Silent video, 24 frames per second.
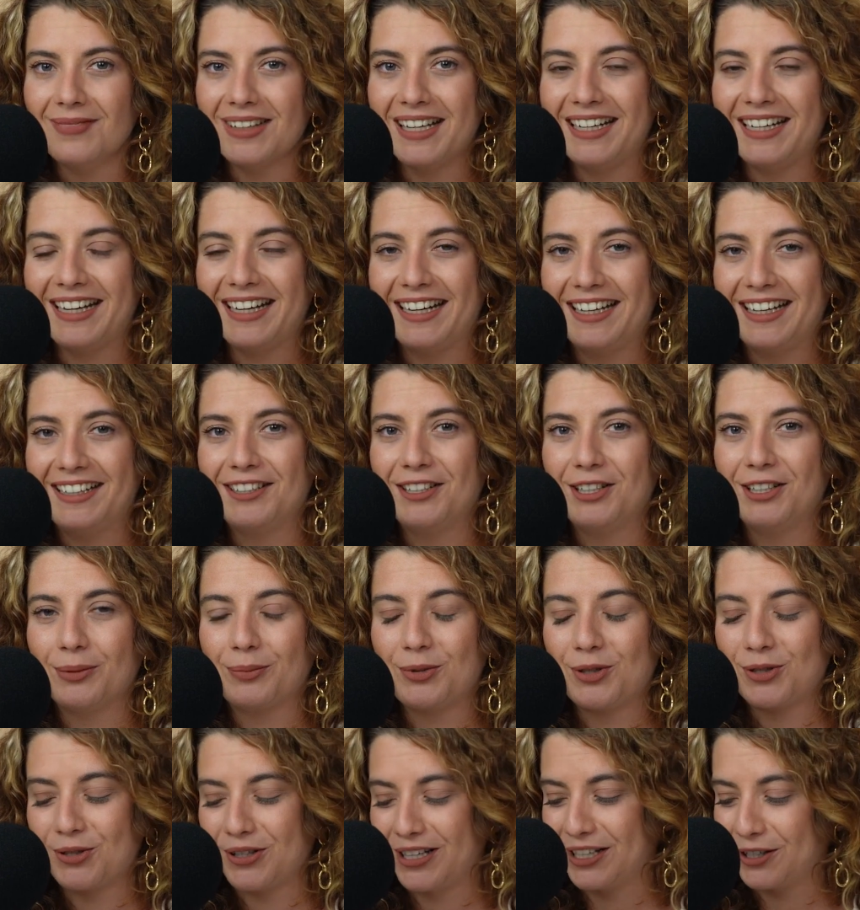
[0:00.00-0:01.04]
And I ended
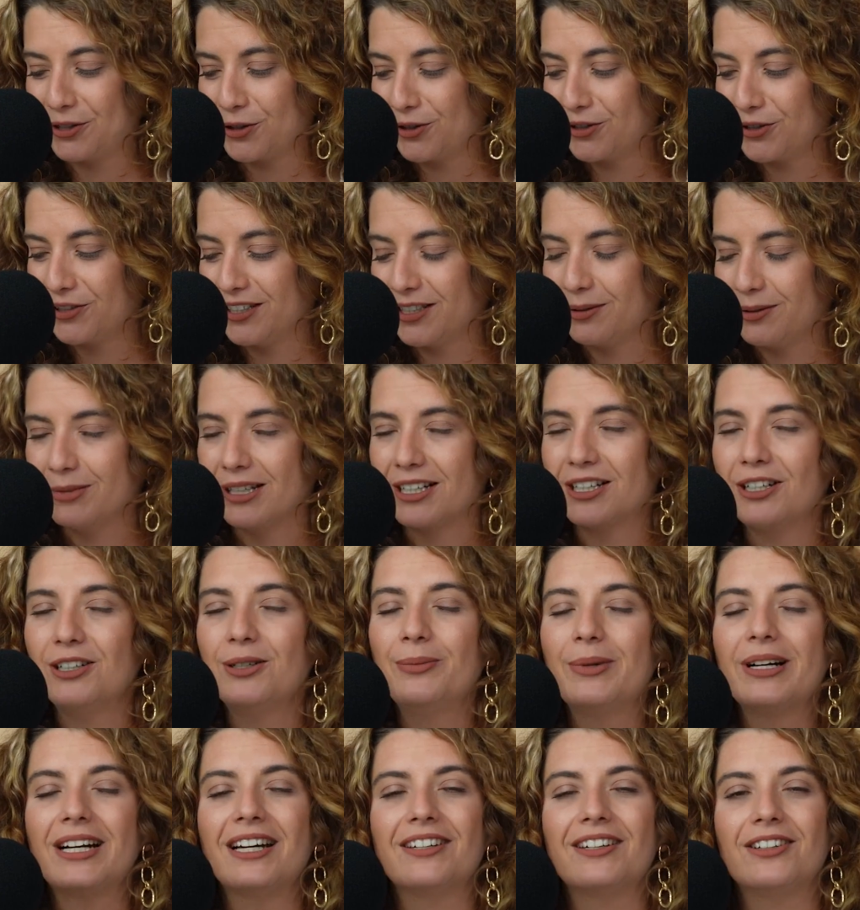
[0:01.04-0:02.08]
up just like journaling, like, oh
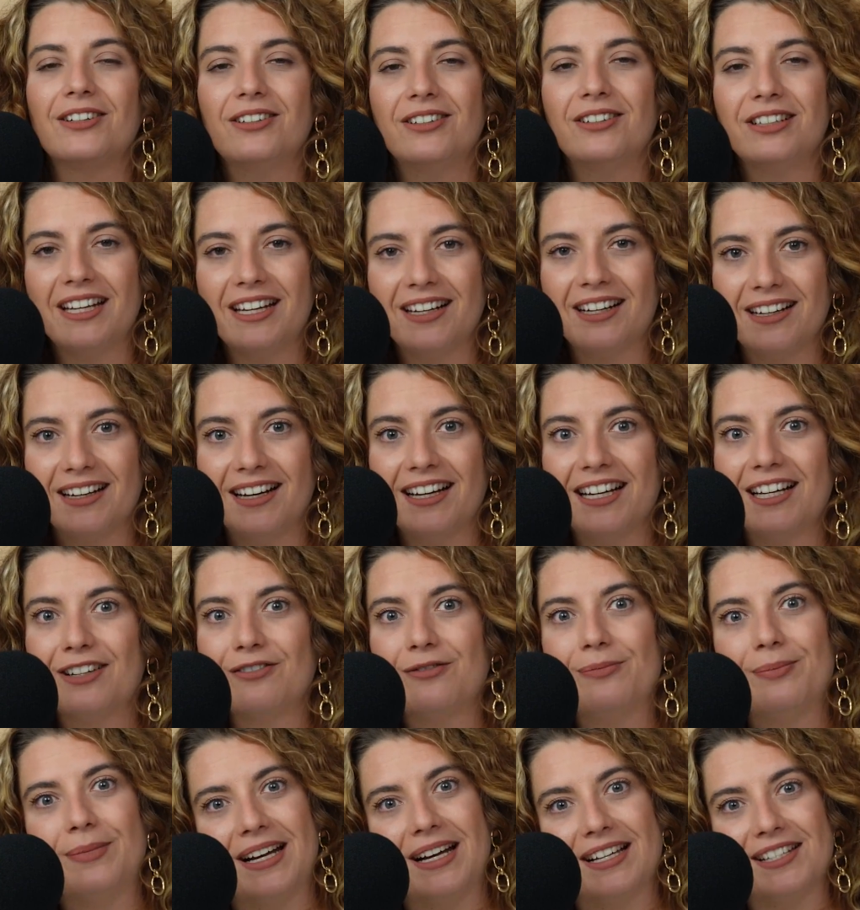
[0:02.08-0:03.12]
my God, oh yeah, I
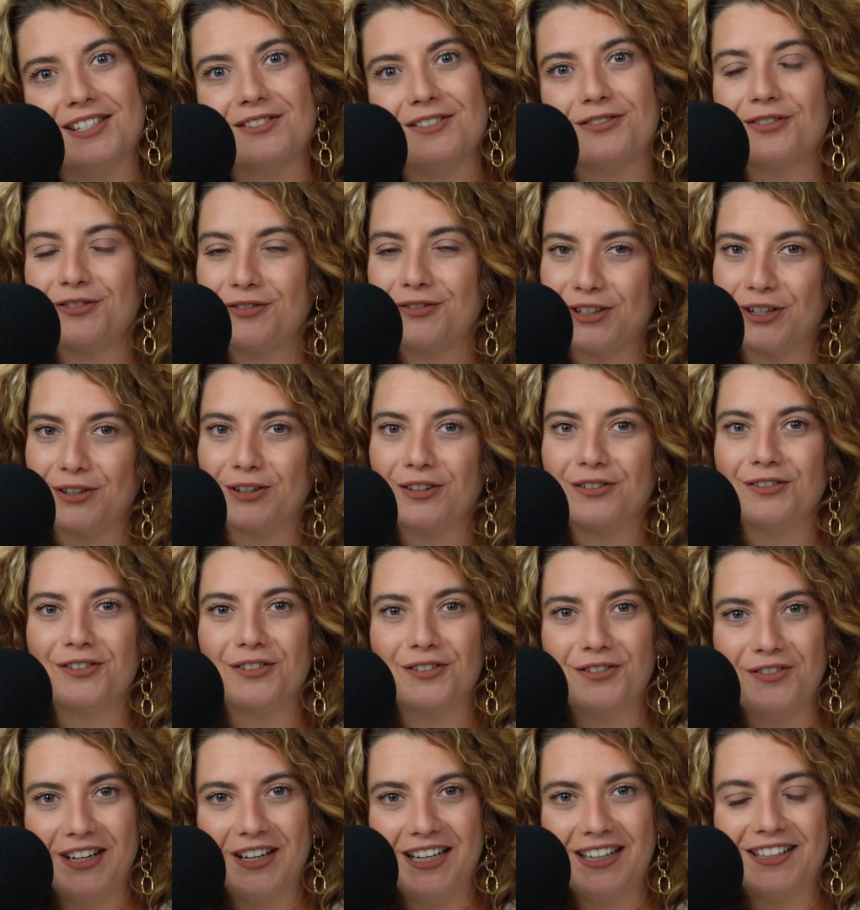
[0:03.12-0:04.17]
have massive fear of
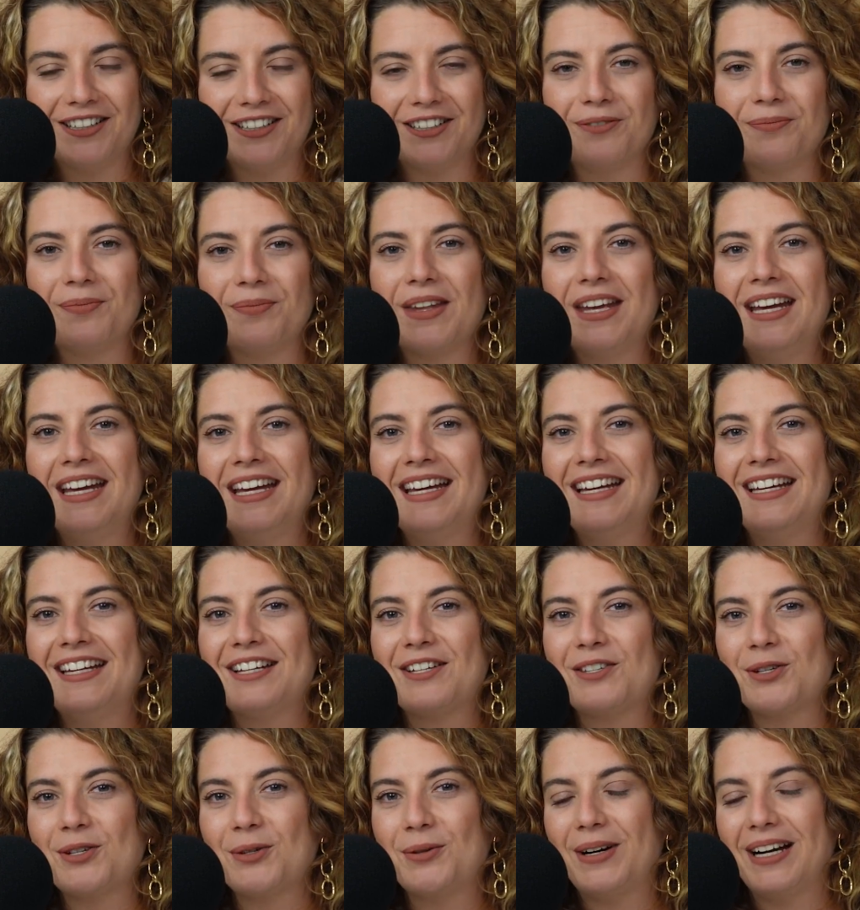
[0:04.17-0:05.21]
failure.
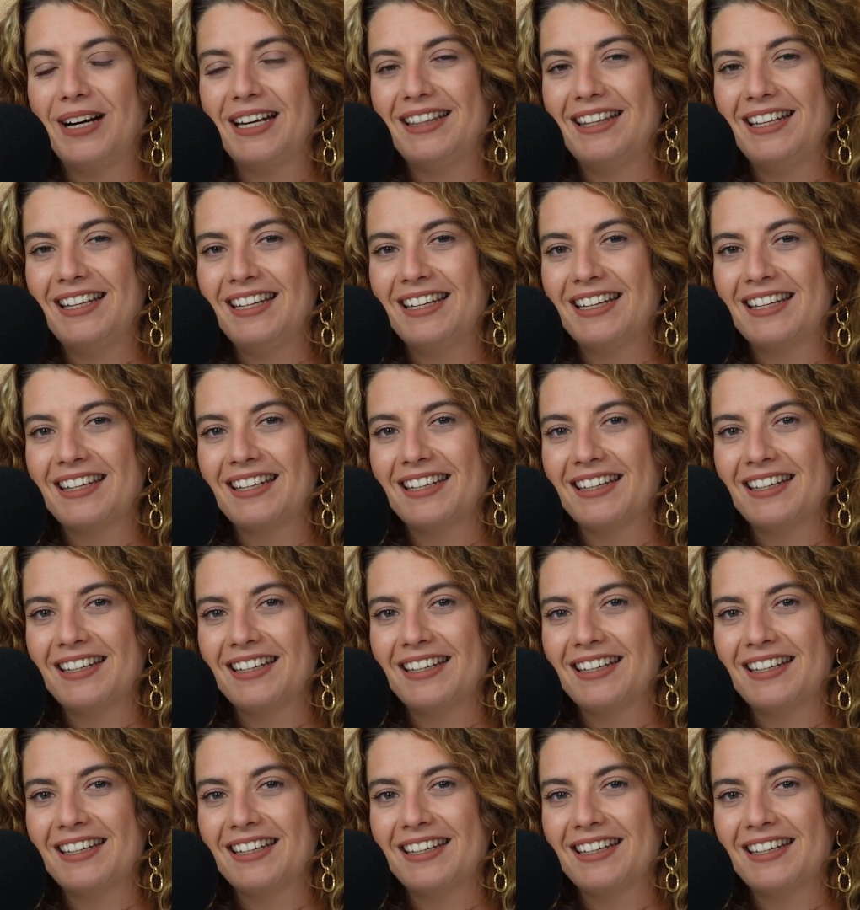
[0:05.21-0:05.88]
So I think